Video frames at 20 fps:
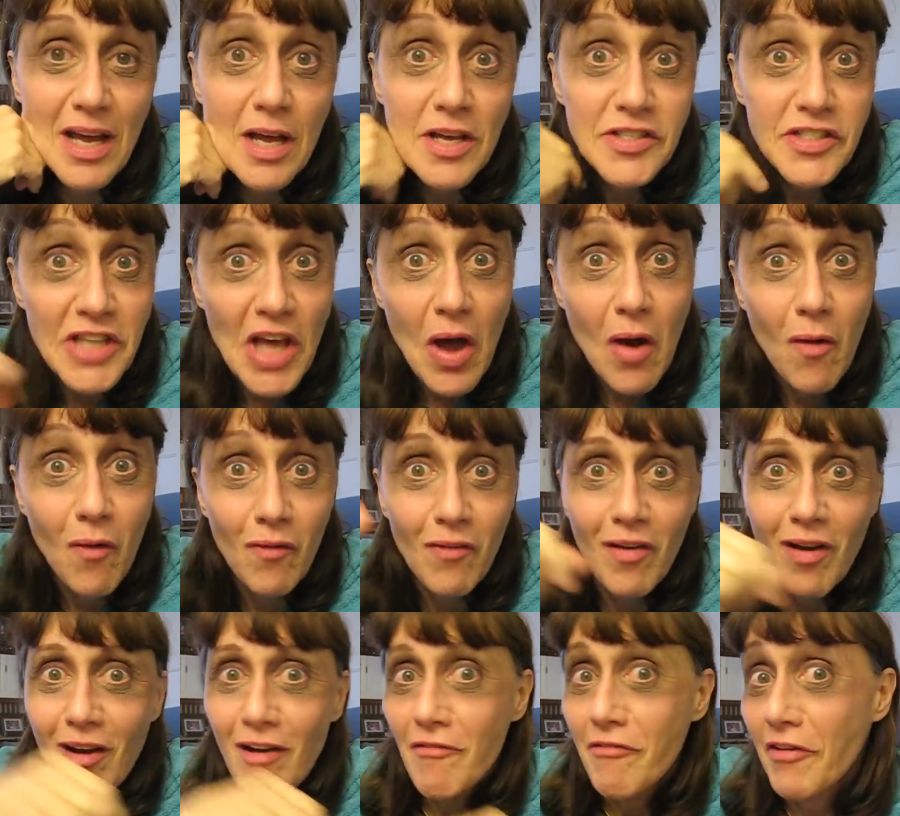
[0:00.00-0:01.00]
So,
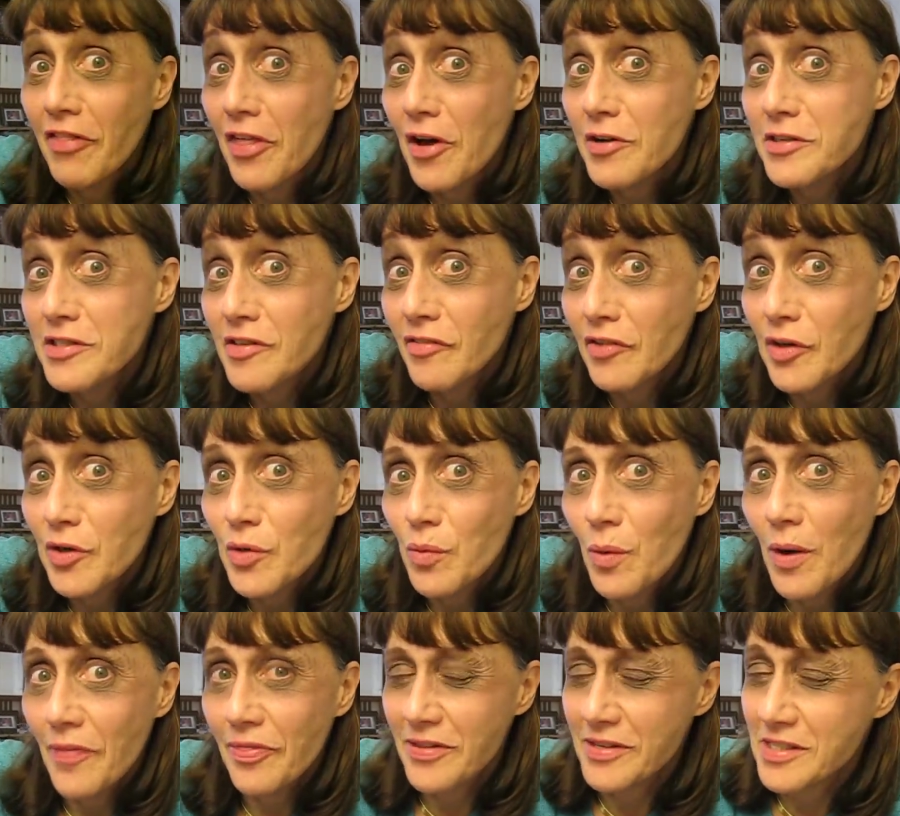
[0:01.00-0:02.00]
for those of you who
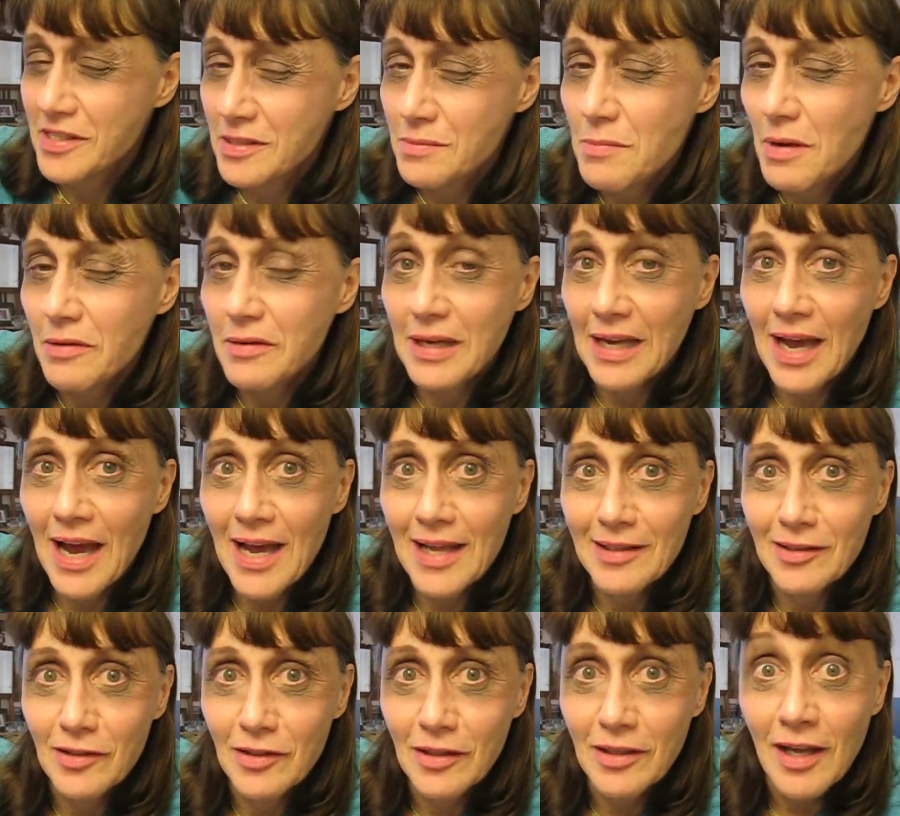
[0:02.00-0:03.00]
want the smoky eye
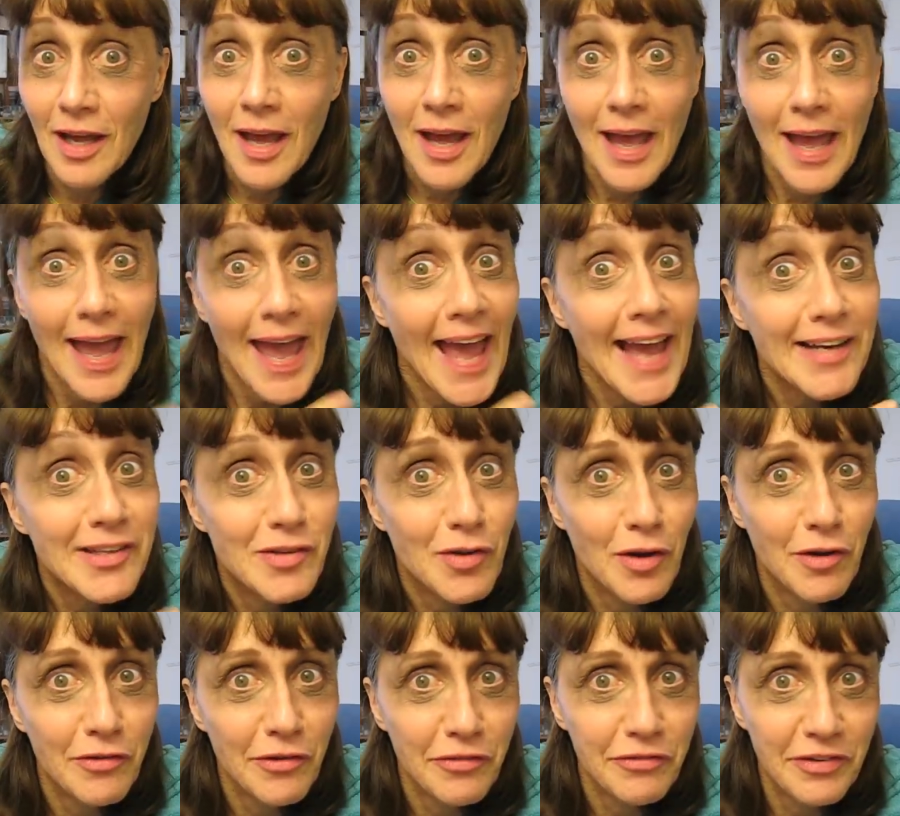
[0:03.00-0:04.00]
look and you're
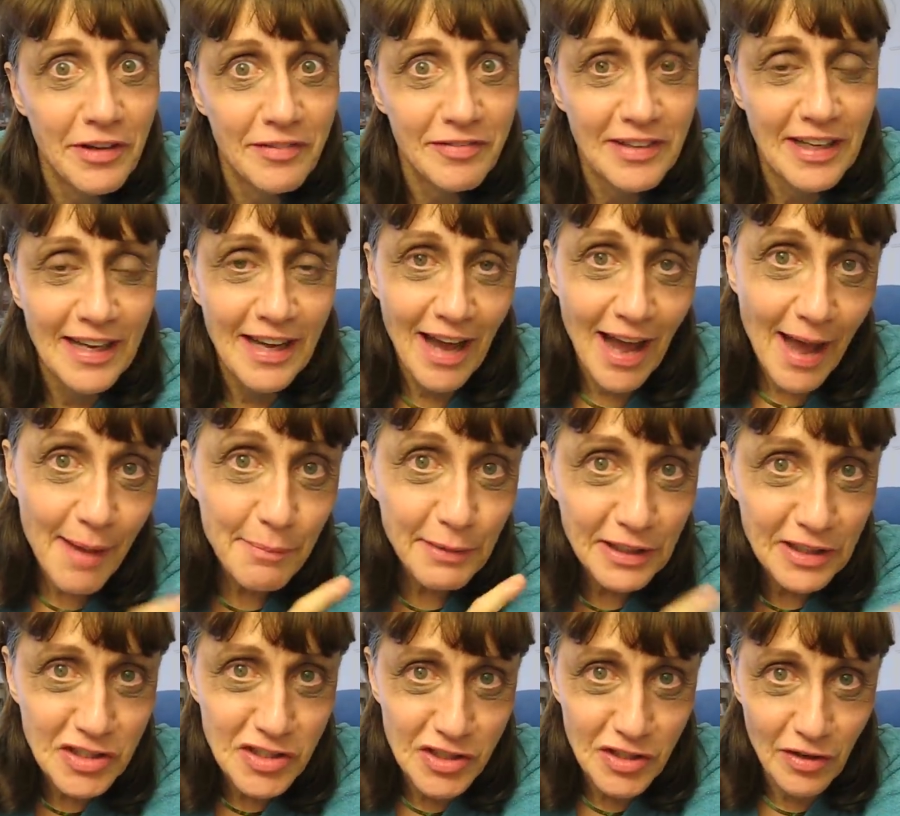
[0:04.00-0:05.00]
over 50, I'm
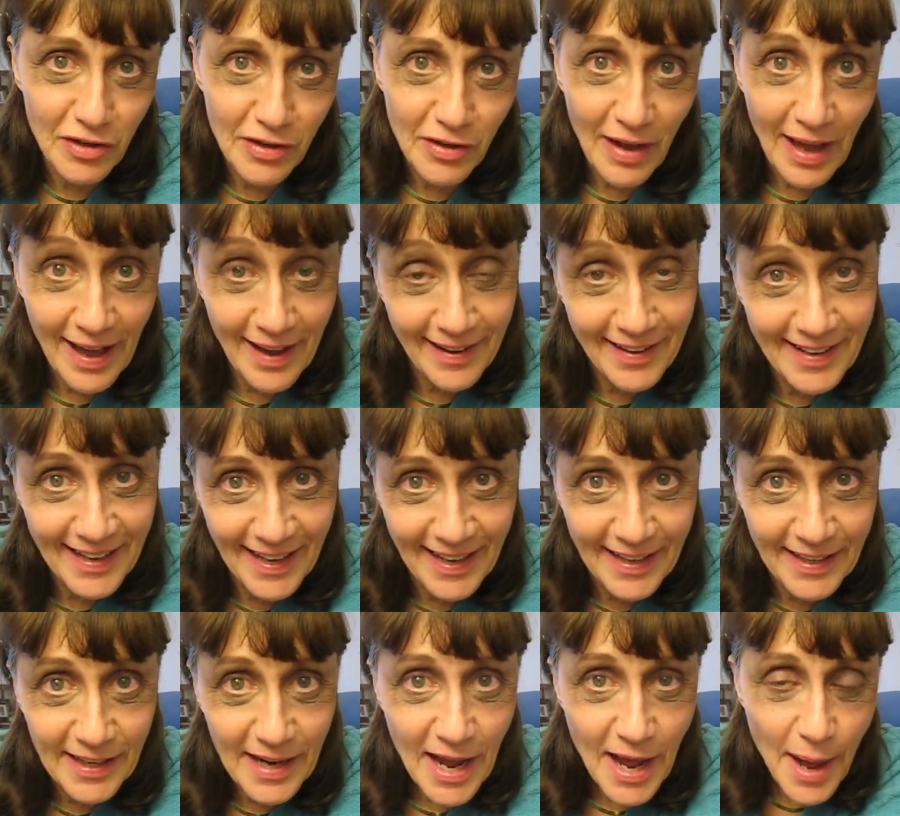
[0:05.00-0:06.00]
going to show you how to get
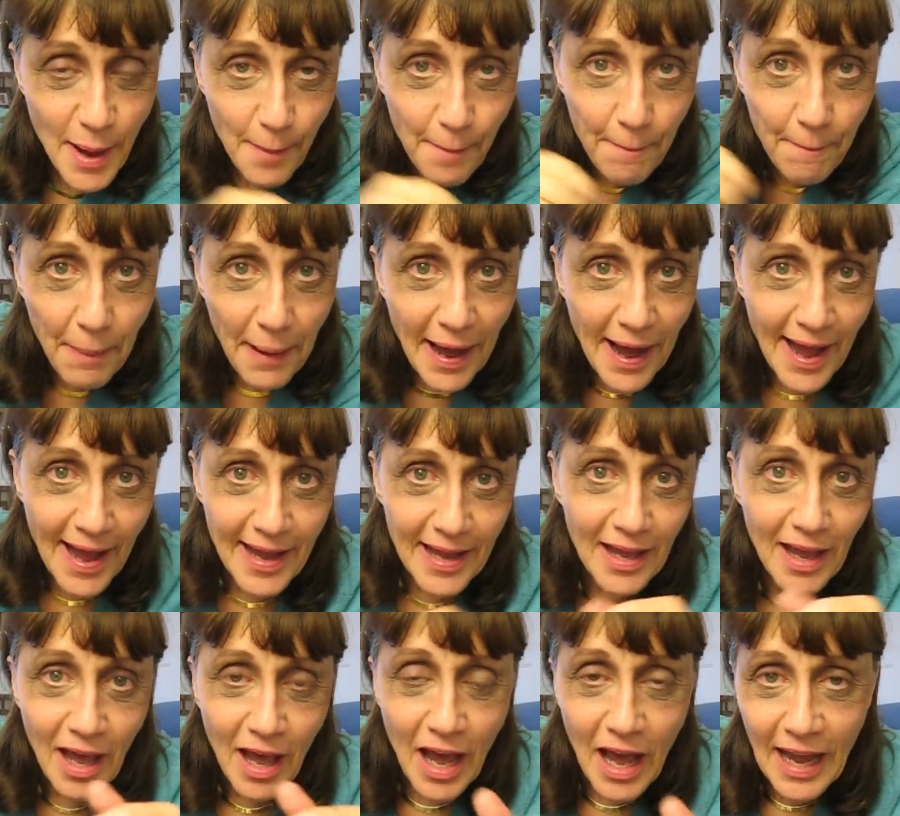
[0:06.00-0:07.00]
it by
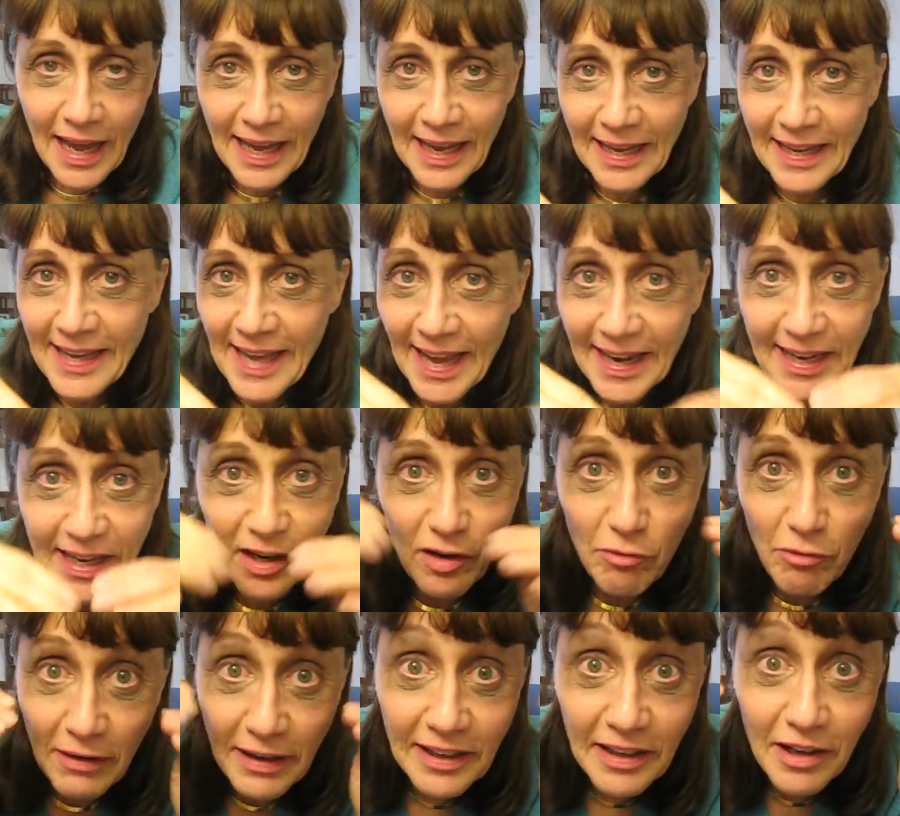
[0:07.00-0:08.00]
getting
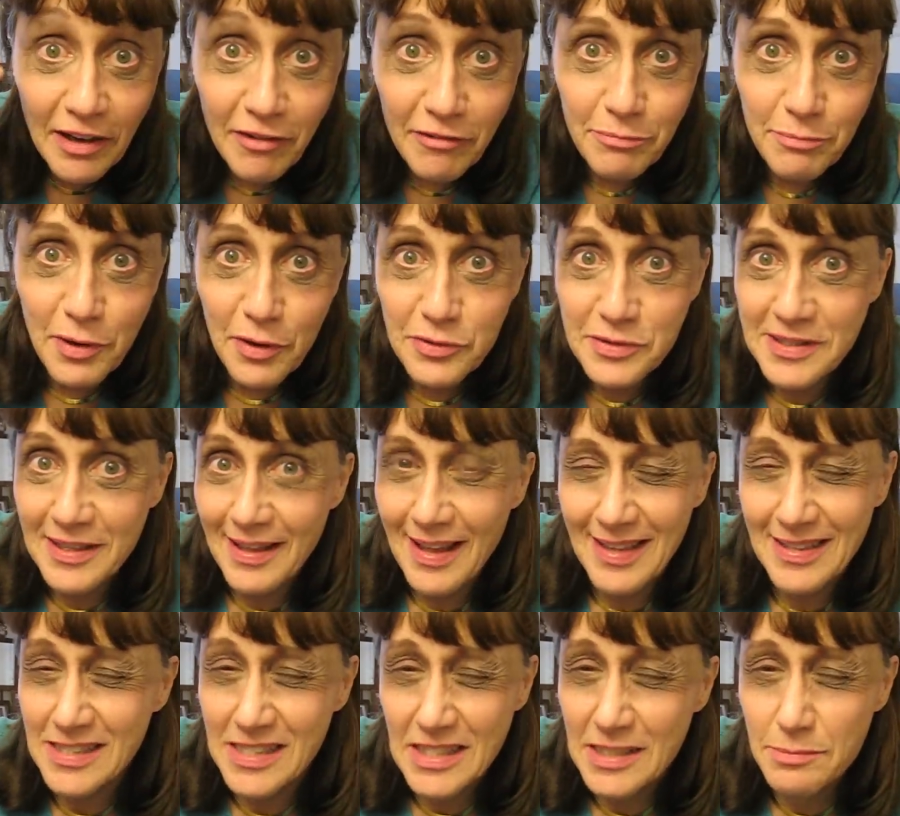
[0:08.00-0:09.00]
rid of most of
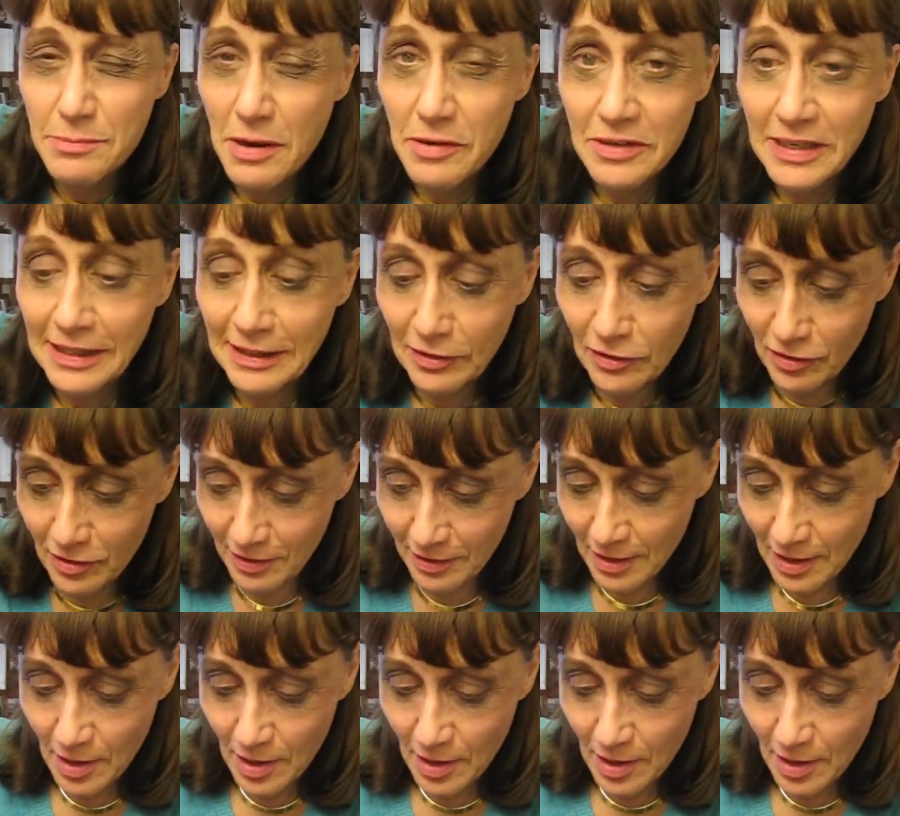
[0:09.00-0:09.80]
that smoky look.